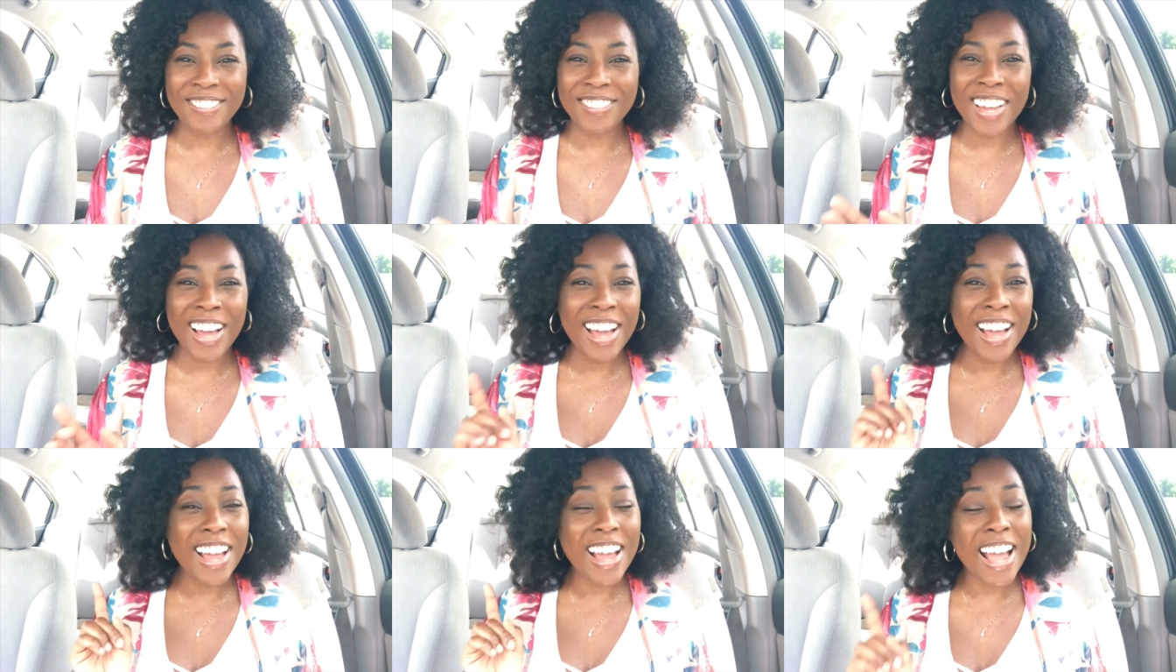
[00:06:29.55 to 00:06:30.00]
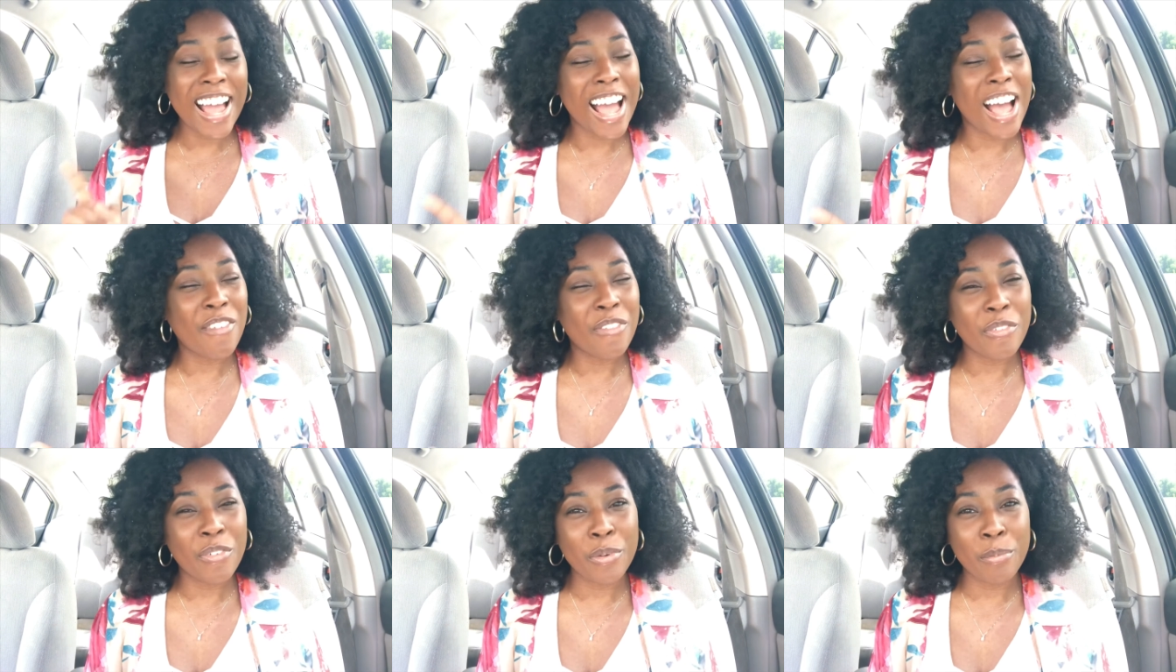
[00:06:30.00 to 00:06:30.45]
not a
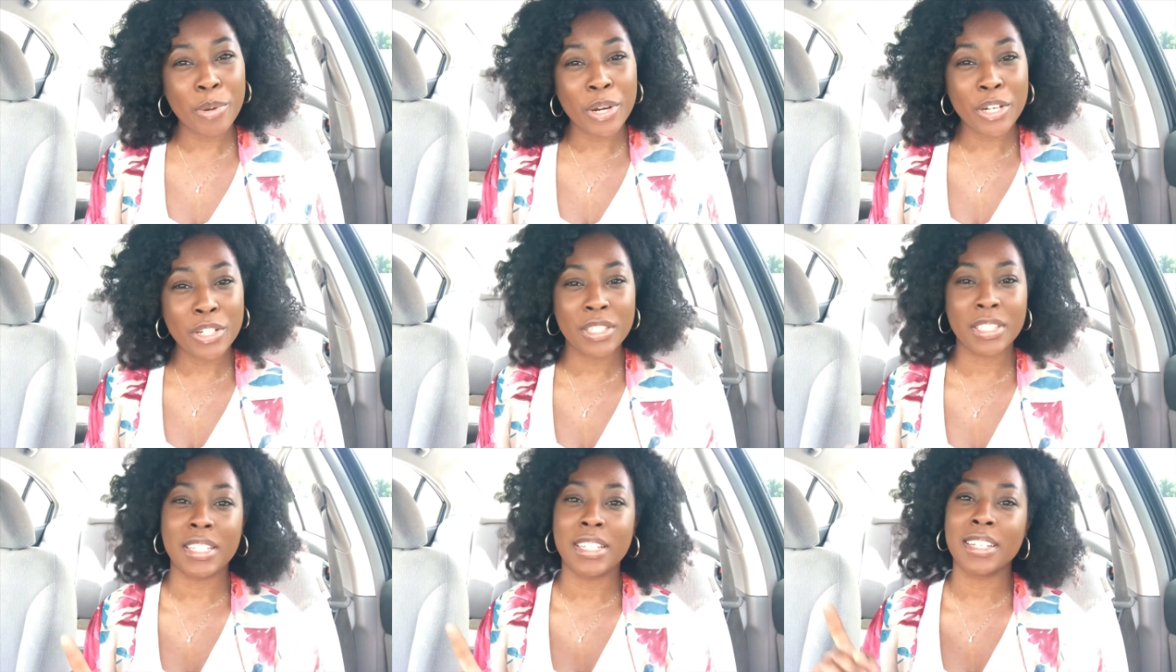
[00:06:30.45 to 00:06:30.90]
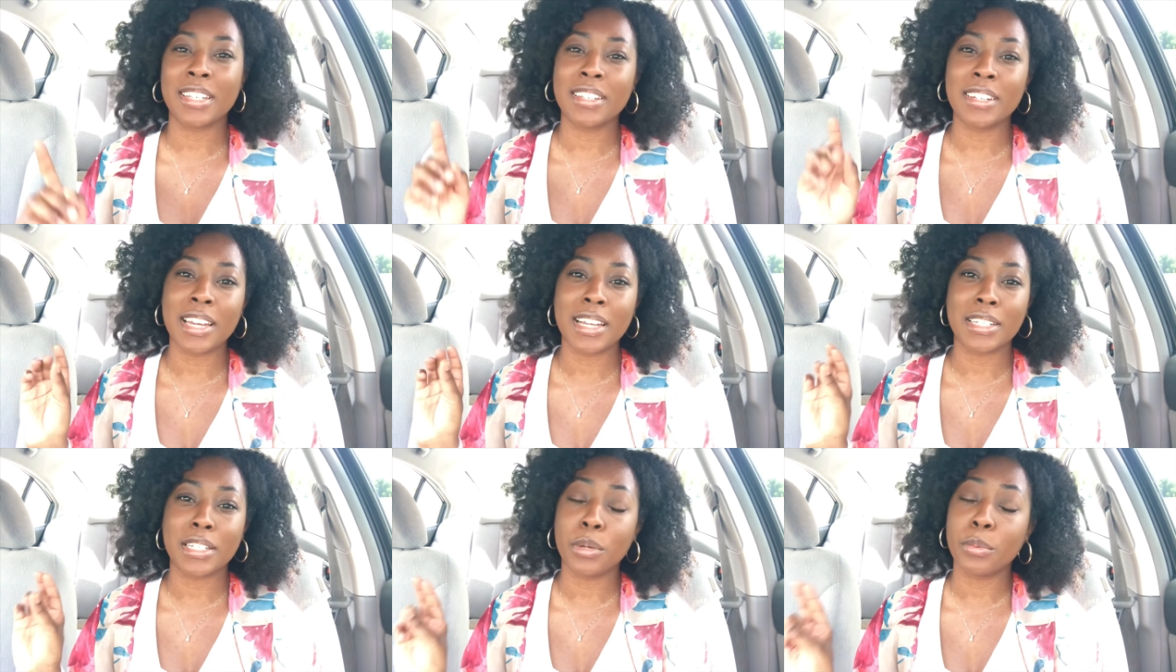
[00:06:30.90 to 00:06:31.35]
half of a person
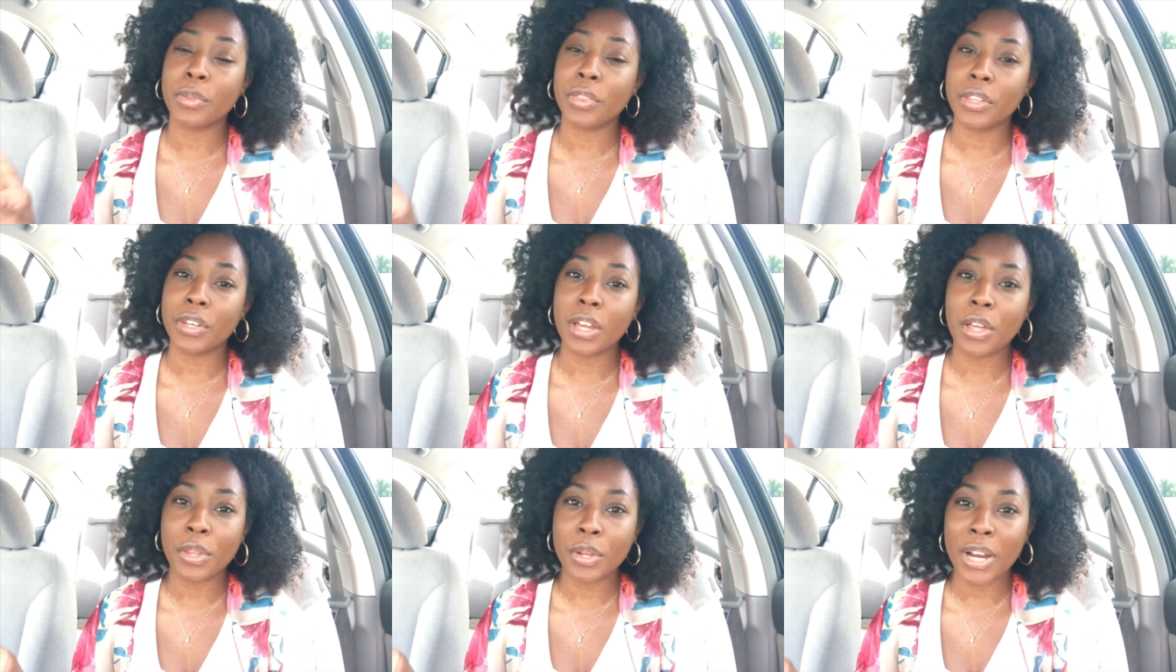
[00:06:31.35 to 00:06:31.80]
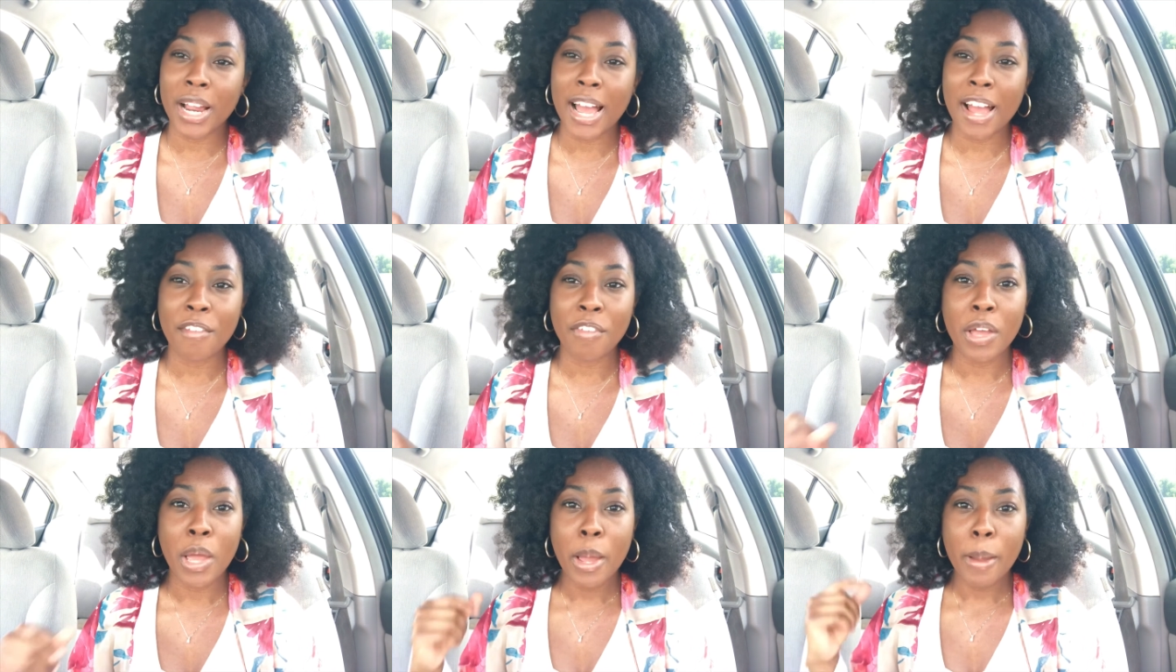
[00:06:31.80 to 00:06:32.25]
connecting with another
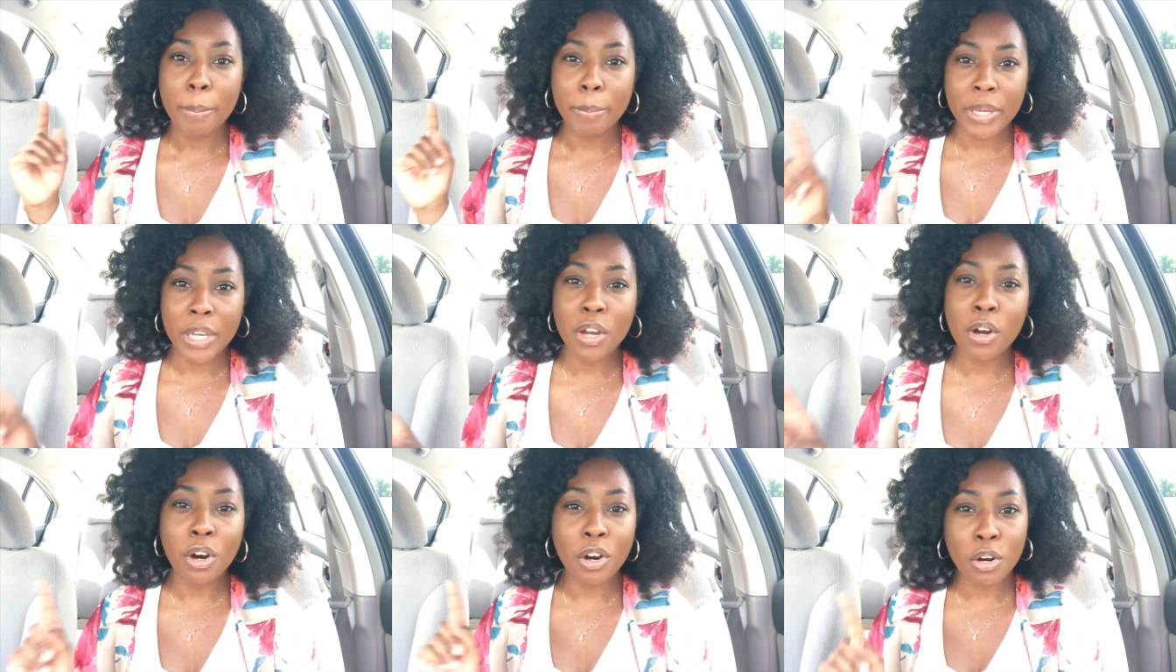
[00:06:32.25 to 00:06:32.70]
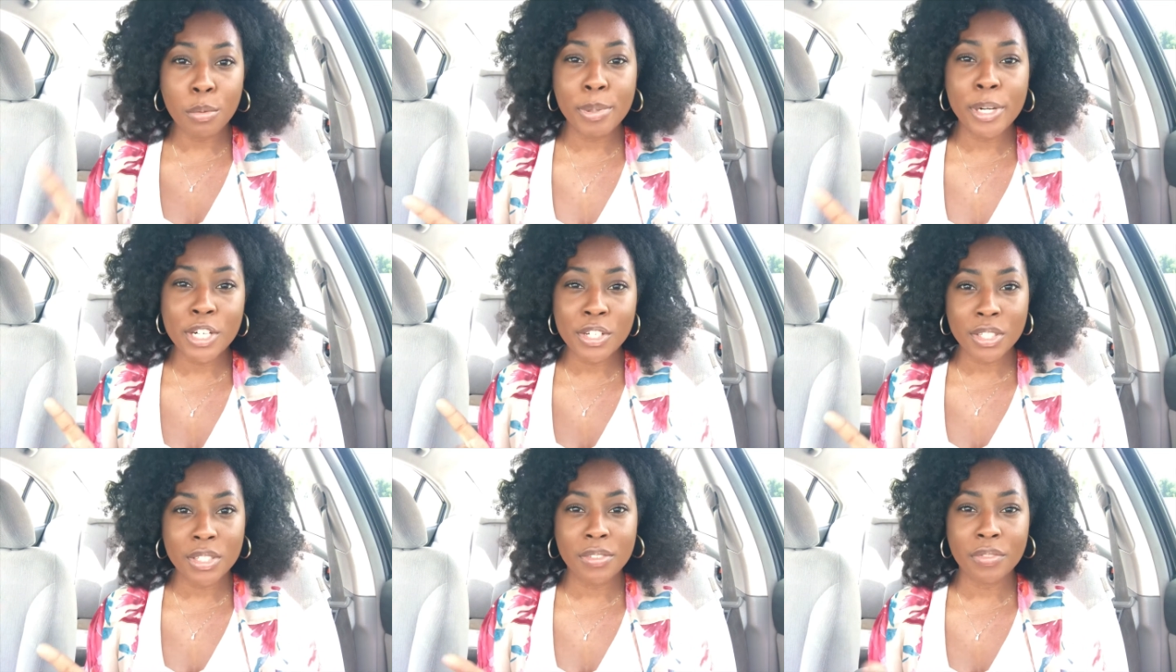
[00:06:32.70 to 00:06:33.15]
half. Be a whole
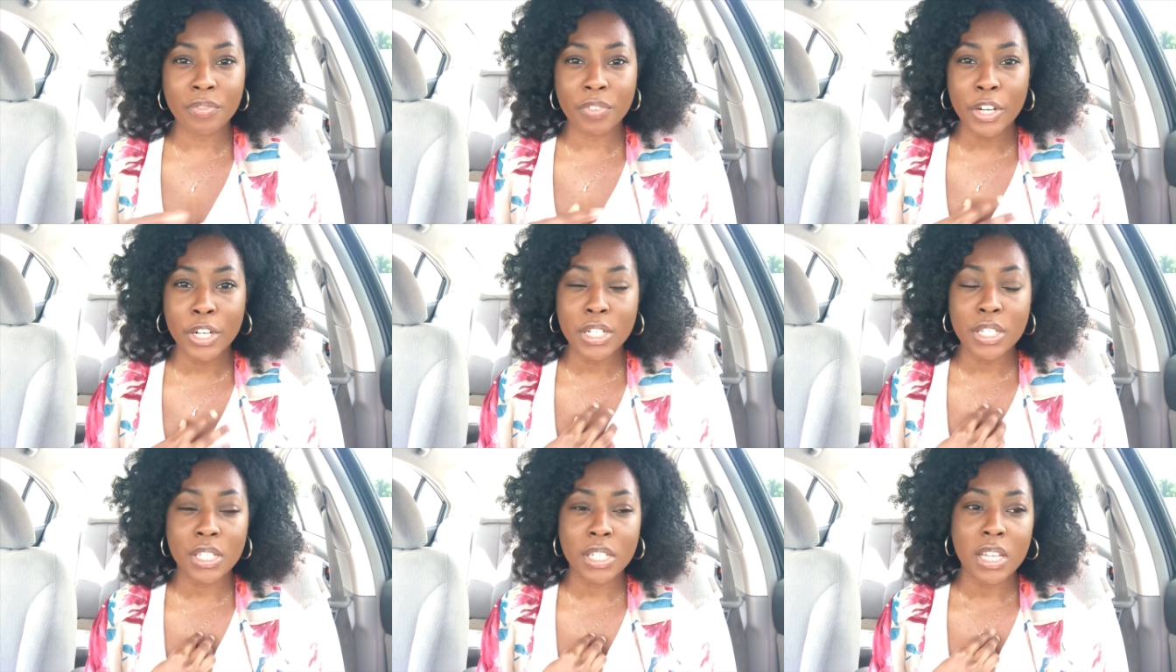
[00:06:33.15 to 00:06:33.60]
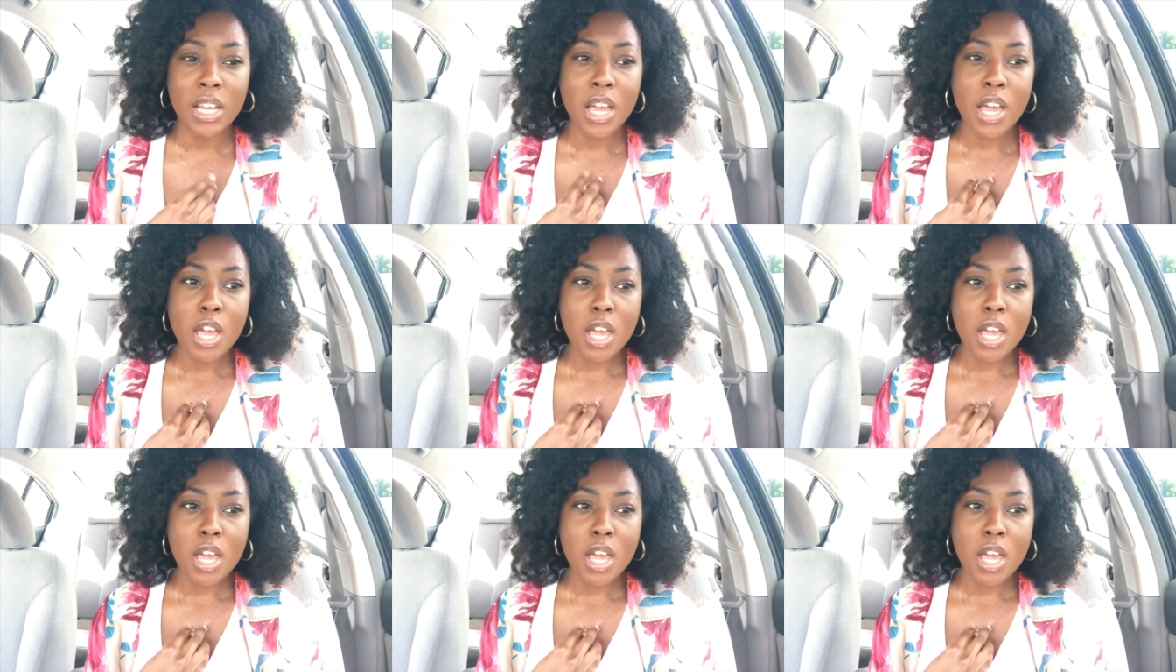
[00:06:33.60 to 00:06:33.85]
person first.